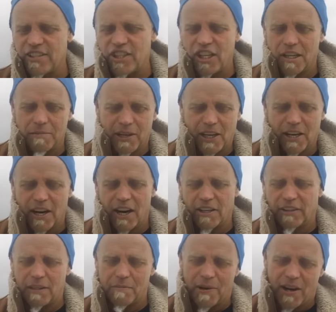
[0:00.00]
Gina
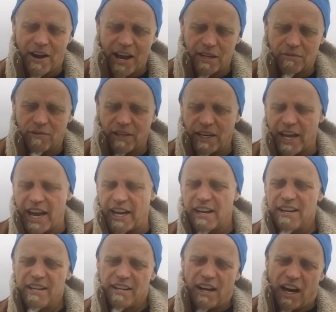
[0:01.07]
McCarthy, Barry Antoinette,
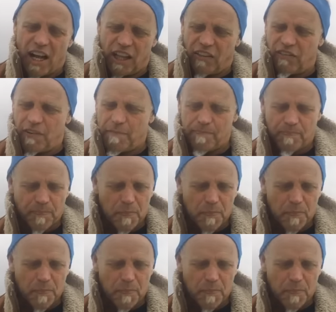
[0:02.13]
all of them.